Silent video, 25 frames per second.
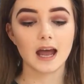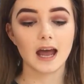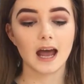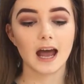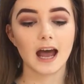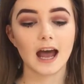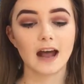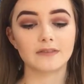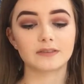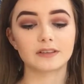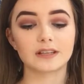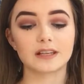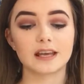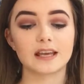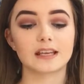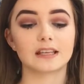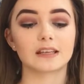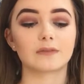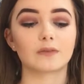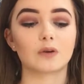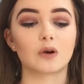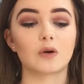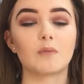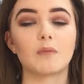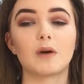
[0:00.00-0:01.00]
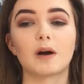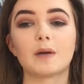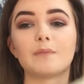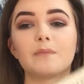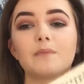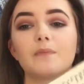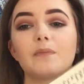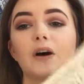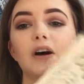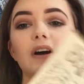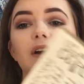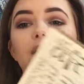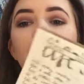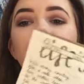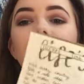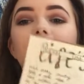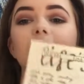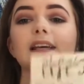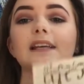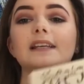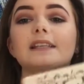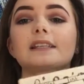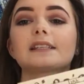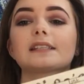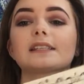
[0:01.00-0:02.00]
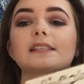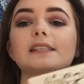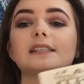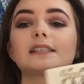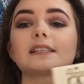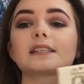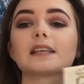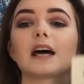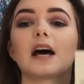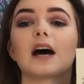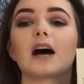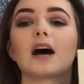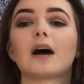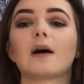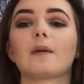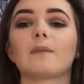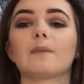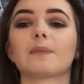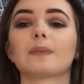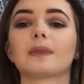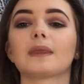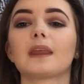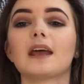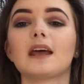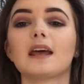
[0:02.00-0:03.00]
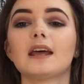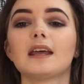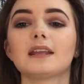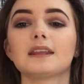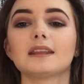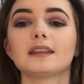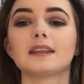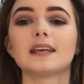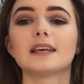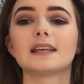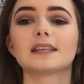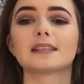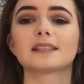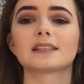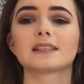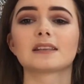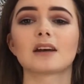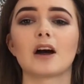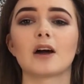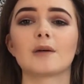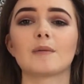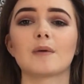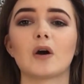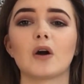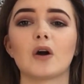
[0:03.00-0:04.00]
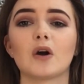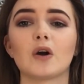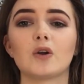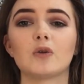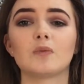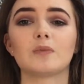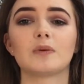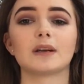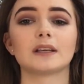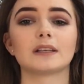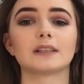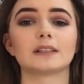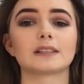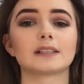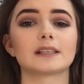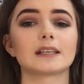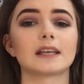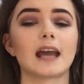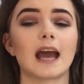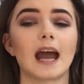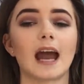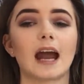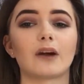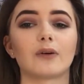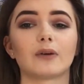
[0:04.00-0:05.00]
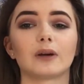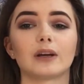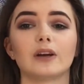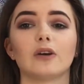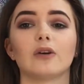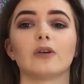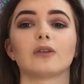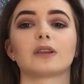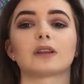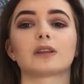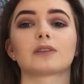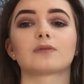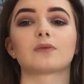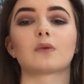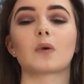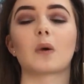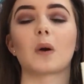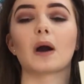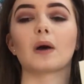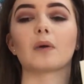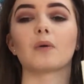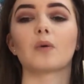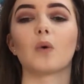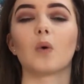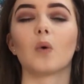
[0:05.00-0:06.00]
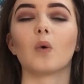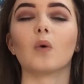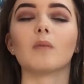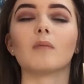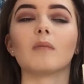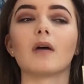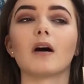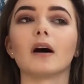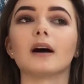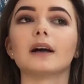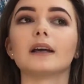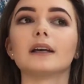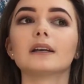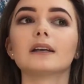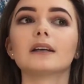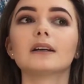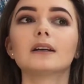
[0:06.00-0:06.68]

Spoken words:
After this, I've got my bucket list. This I'm hoping to carry on throughout all my